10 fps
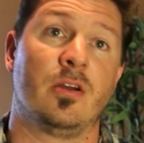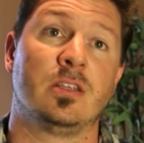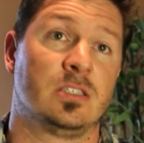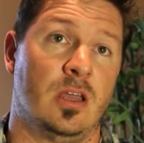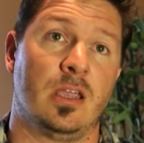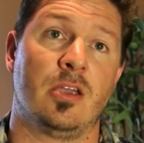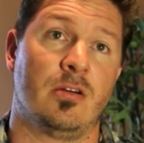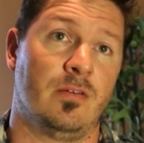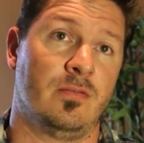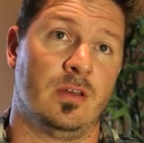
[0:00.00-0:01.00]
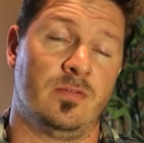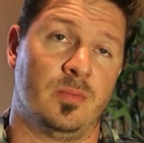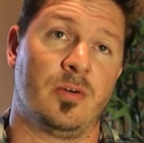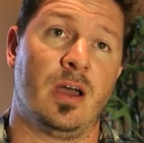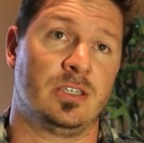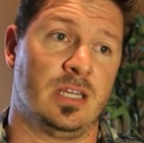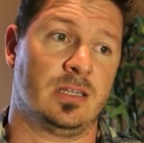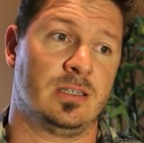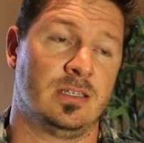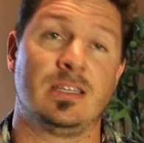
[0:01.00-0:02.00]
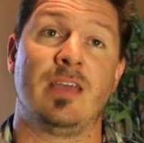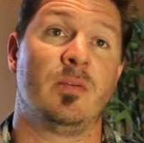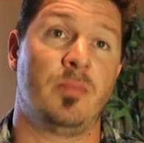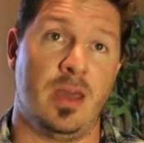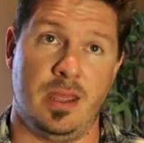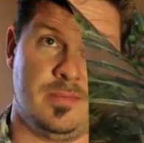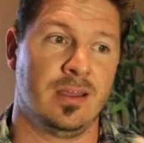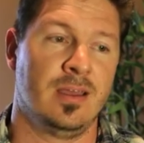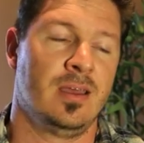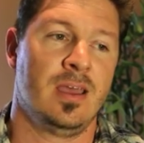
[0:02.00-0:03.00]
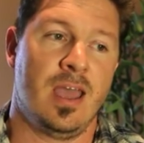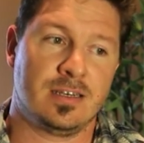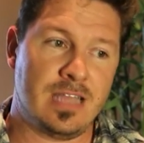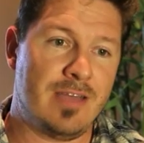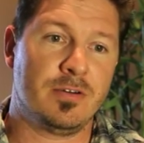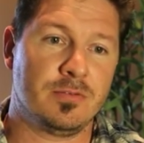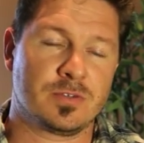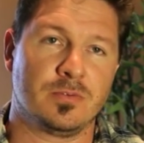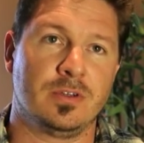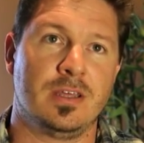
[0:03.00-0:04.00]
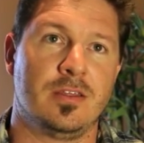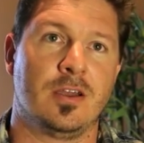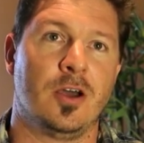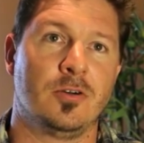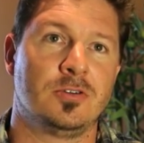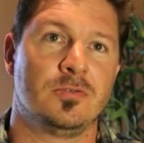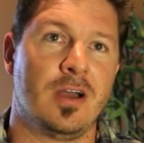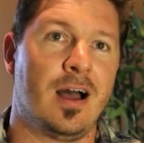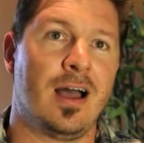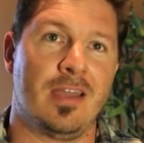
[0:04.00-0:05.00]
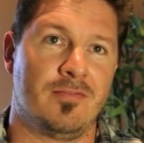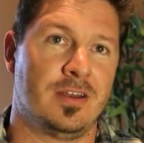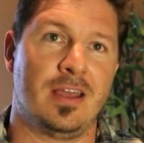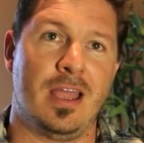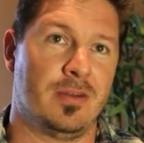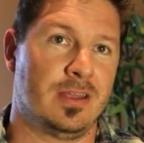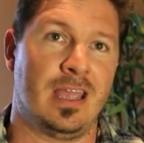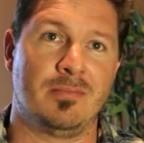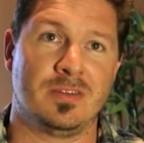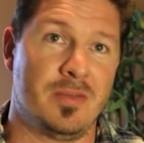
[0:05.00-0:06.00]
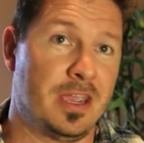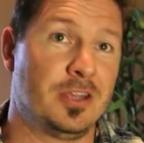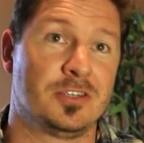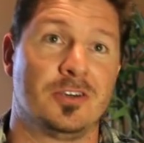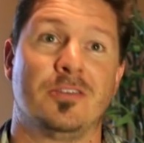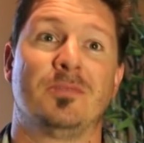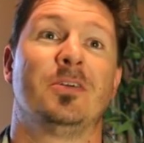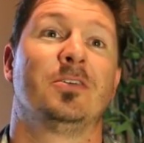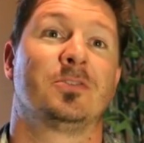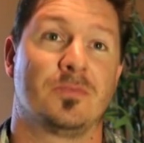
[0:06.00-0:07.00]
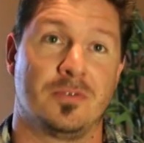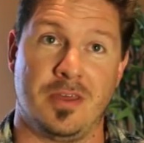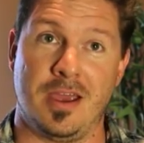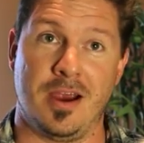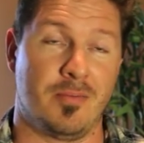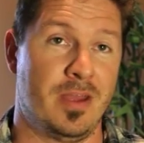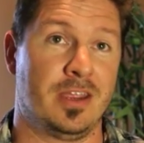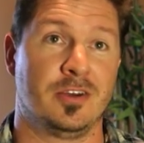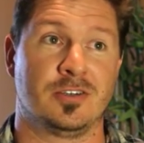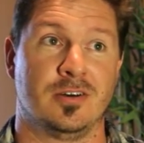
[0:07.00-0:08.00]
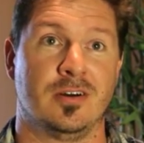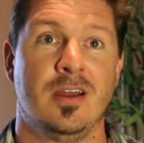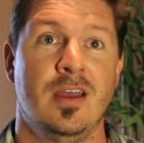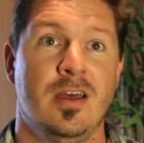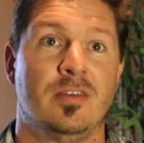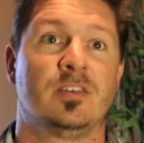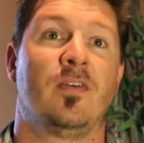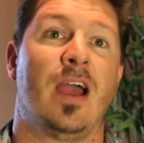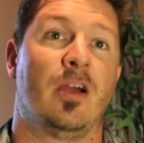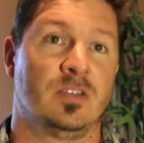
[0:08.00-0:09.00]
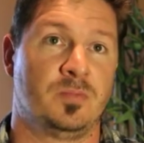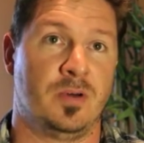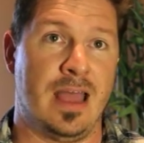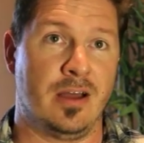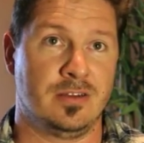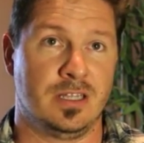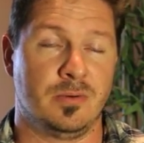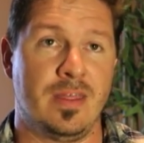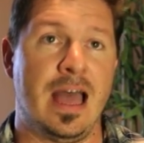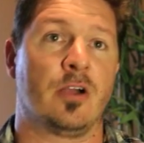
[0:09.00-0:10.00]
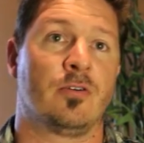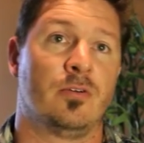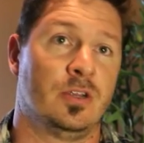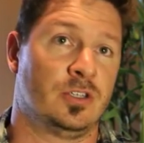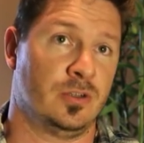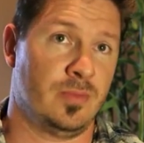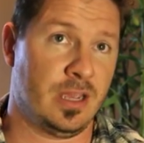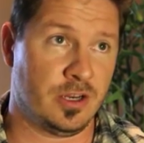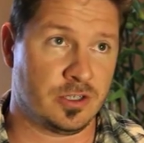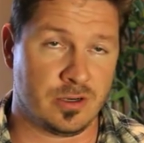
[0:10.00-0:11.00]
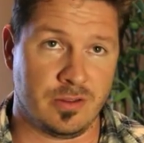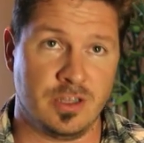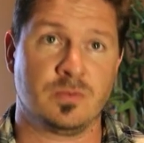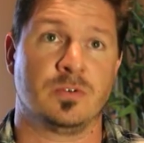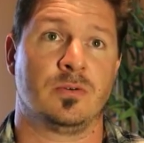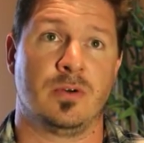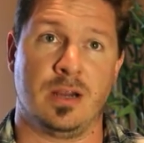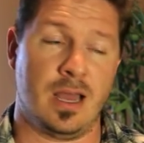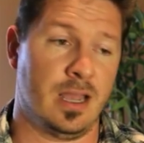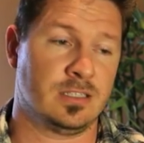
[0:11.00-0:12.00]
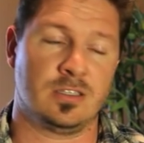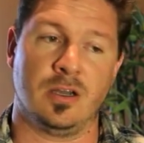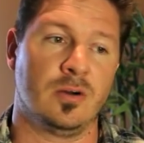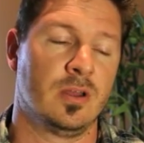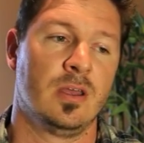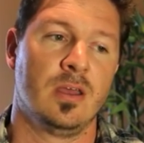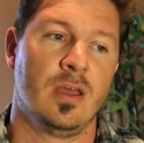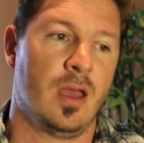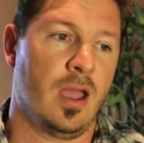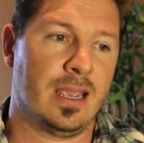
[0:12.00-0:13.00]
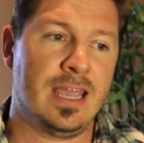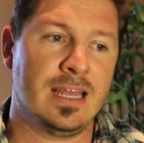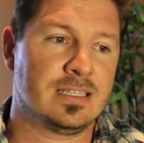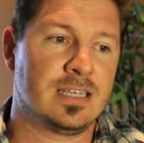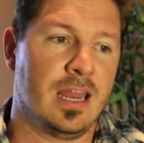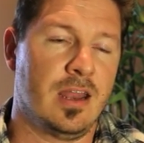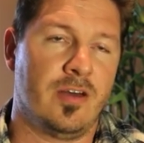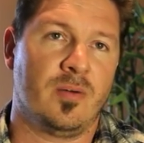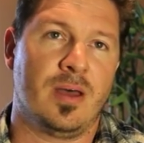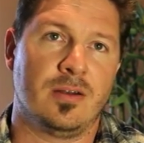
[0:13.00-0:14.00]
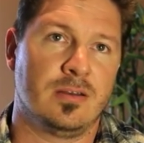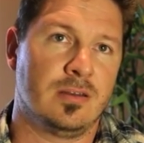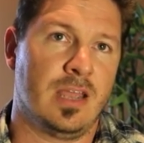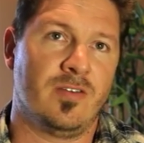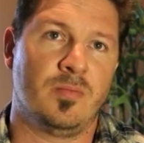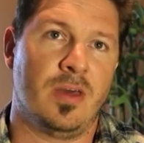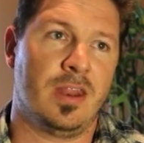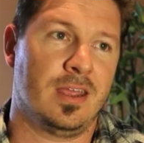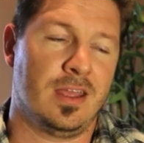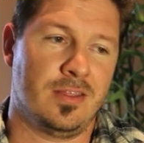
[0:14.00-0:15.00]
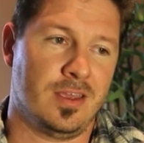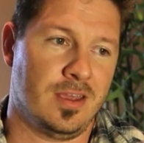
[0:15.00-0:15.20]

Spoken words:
unsung hero of the project is David Bennett. David was really the go-to guy every day when it came to making sure the meals were there, making sure this fire was put out, dealing with that crew issue, making sure this was organized. So I can't say enough about David Bennett and